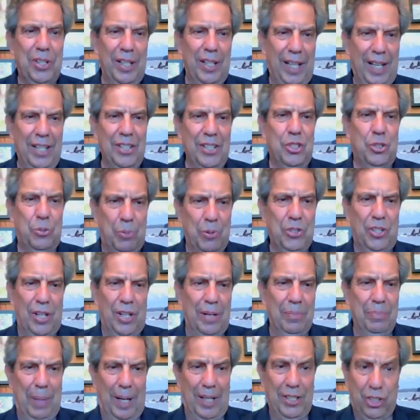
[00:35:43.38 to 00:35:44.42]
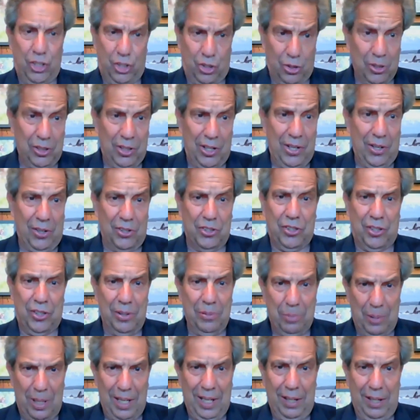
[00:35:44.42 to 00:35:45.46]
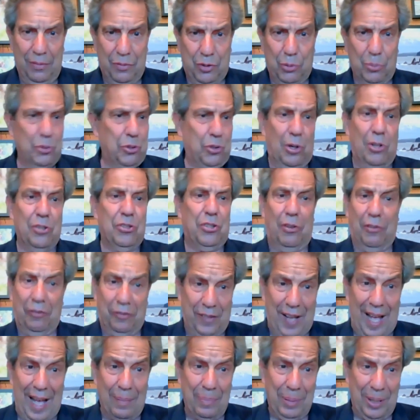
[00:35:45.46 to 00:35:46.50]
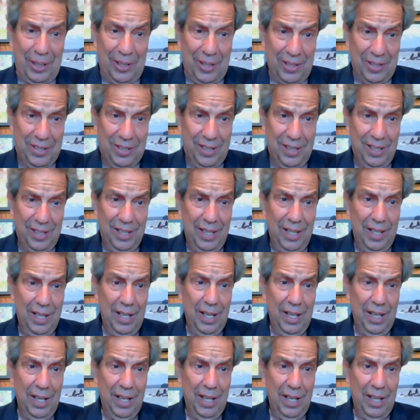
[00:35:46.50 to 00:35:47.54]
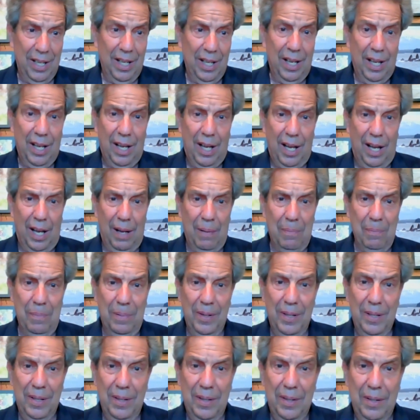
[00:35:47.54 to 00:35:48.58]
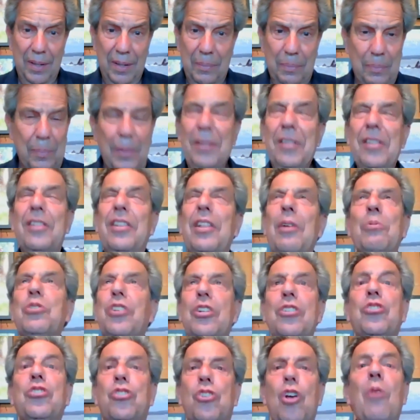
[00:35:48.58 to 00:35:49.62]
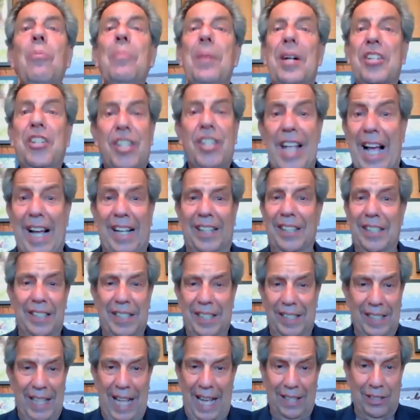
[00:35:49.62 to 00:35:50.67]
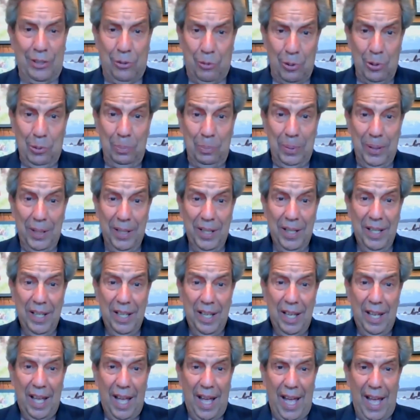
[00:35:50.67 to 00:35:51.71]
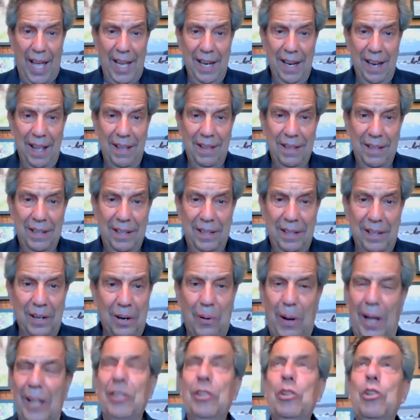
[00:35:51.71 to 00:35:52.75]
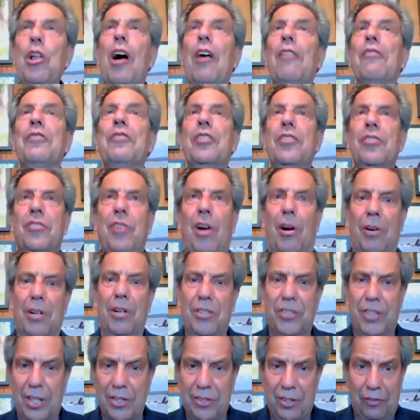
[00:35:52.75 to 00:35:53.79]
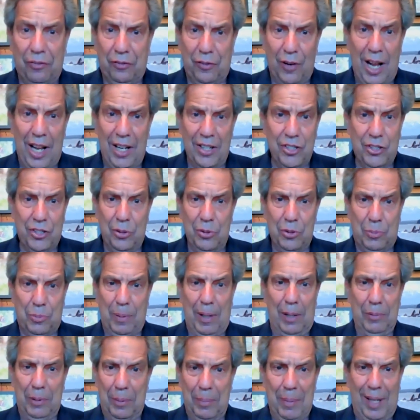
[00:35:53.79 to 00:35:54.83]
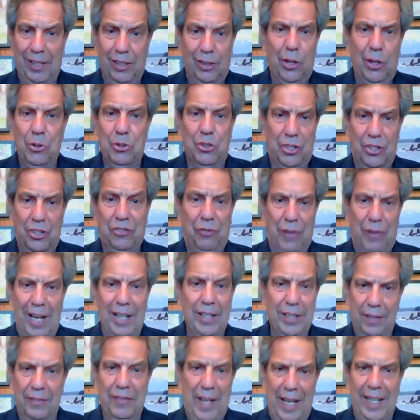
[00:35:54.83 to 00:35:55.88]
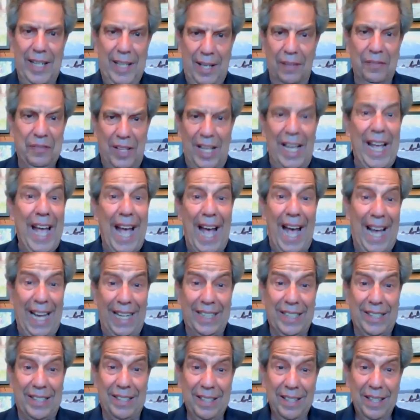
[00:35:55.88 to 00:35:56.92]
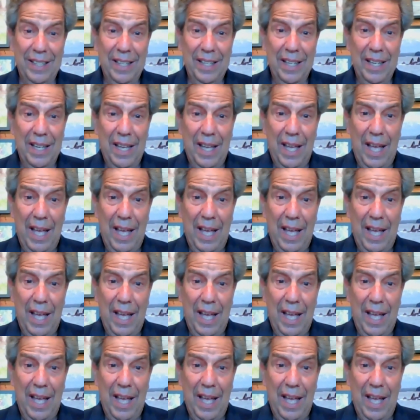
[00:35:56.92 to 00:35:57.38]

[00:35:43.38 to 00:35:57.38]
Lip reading: Most of the hits were sung by Shirley Alston Reeves, who was also fabulous. But there was just so much talent in that group, and I loved Doris as a friend. She was probably my closest friend of any of the acts.